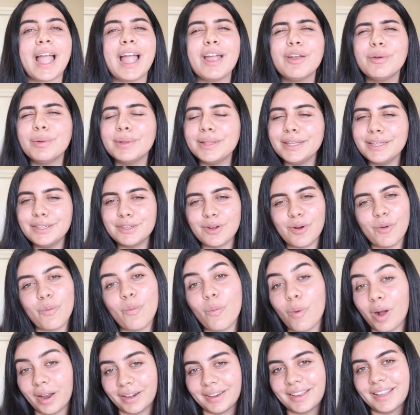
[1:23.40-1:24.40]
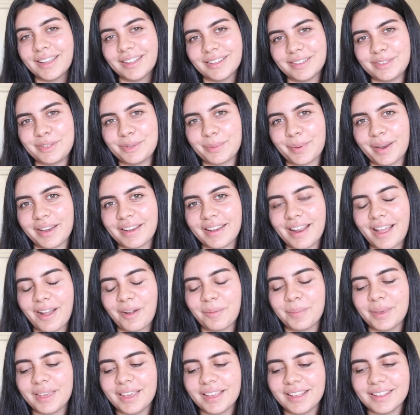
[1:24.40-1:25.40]
really don't want kids right
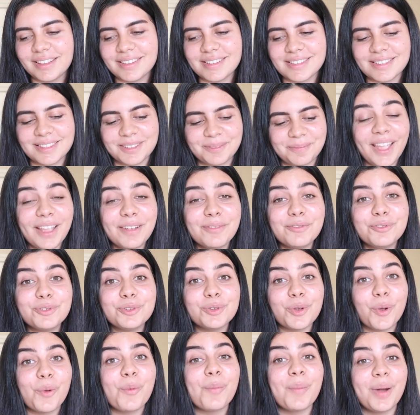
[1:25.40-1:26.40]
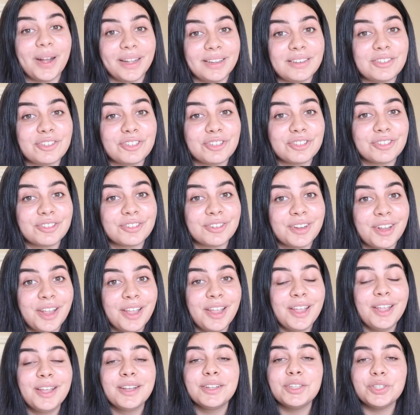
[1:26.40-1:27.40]
now because I have so much
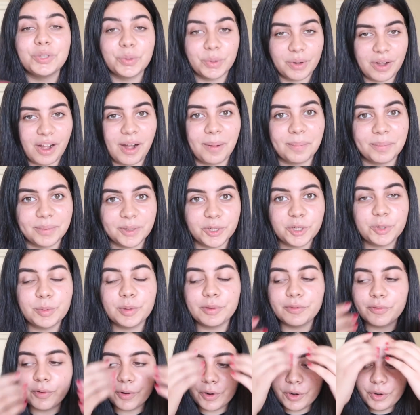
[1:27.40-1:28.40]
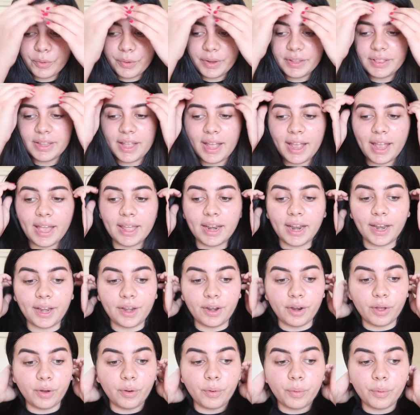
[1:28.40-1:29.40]
to accomplish before doing that. And I
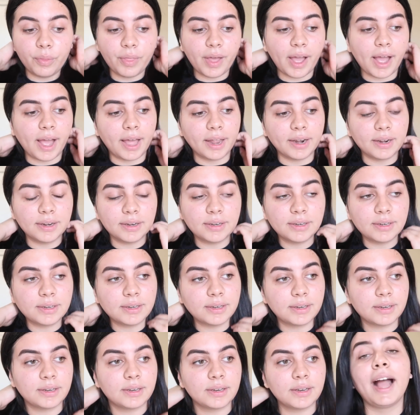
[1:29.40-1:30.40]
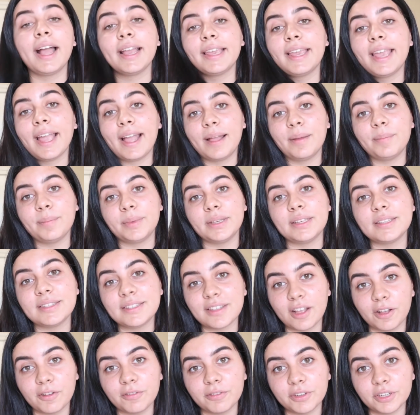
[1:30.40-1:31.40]
know that I can't be
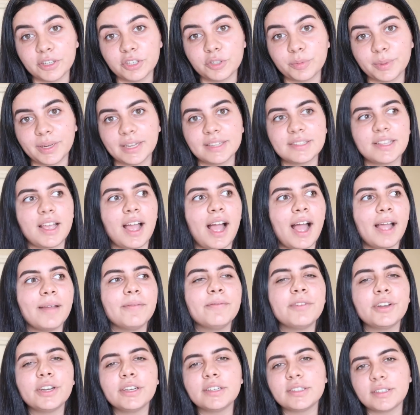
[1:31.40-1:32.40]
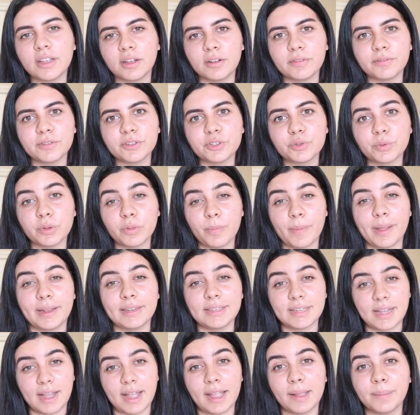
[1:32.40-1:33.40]
selfish because I'm very selfish with my
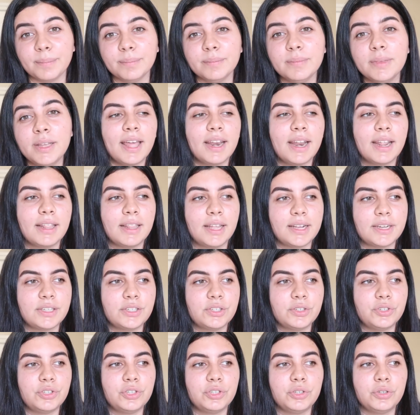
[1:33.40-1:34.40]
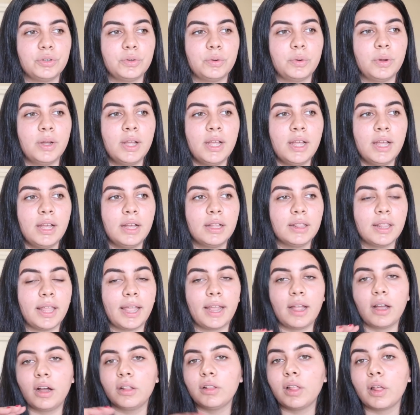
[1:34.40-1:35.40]
time, and I like to do
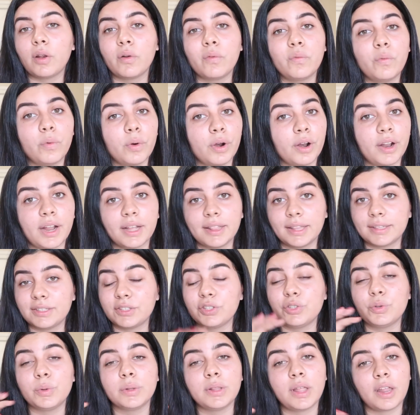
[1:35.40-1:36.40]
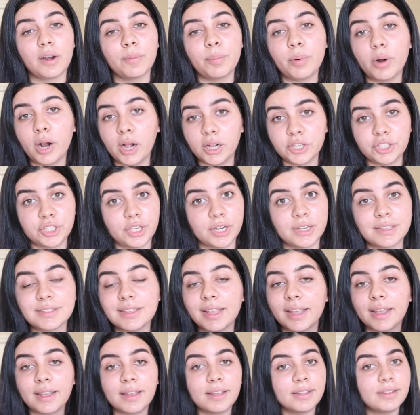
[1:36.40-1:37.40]
like a lot of work. I like to do a lot of projects,
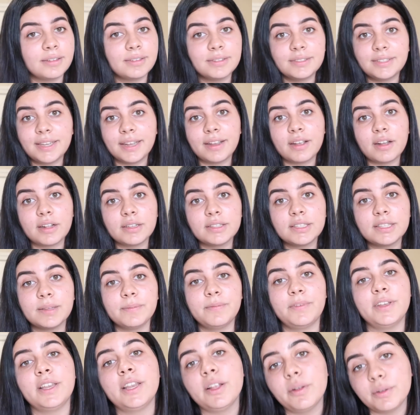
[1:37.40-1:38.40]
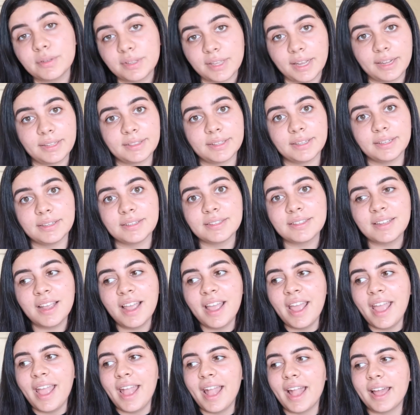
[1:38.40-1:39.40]
like take on some videos like this.
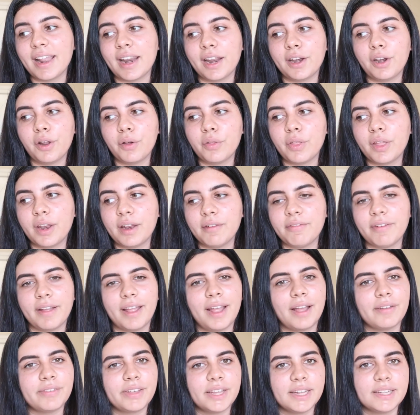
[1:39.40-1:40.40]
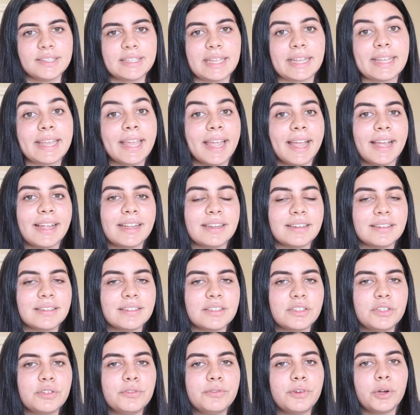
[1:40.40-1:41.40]
And I know that if I have kids, I can't
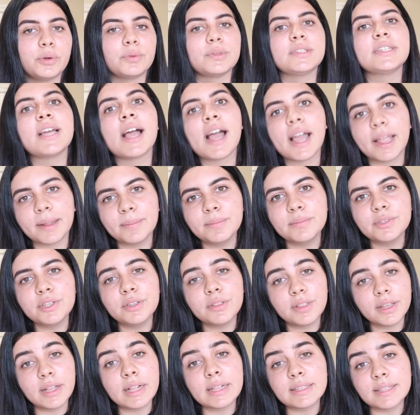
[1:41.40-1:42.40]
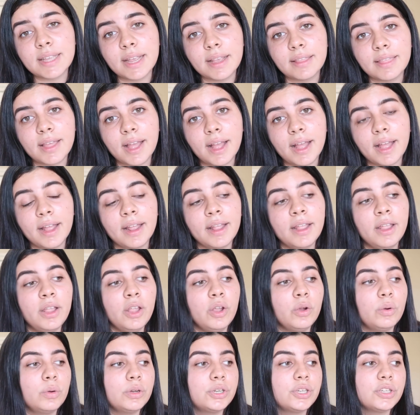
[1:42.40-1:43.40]
devote time to things like that,
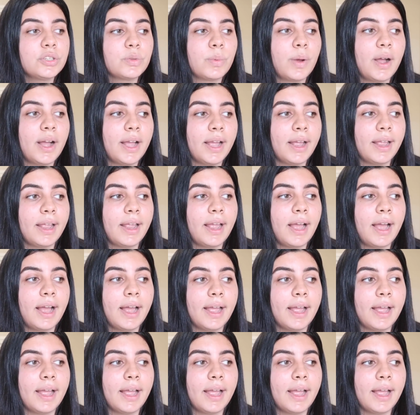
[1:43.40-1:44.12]
which is why